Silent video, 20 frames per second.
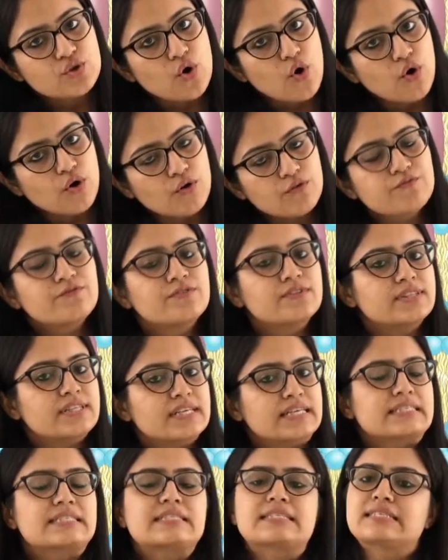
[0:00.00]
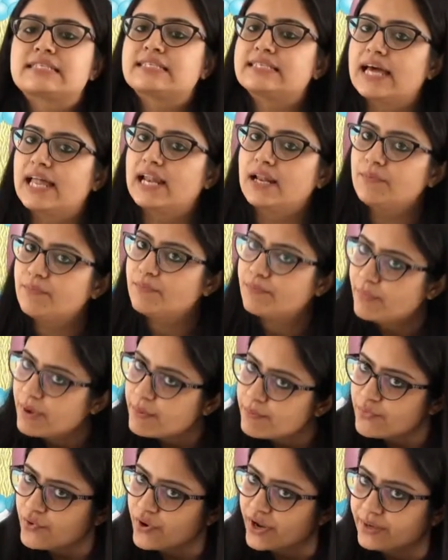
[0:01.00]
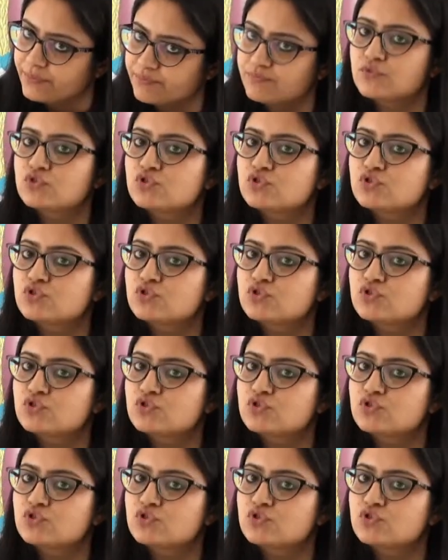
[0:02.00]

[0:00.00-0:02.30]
of this cell membrane.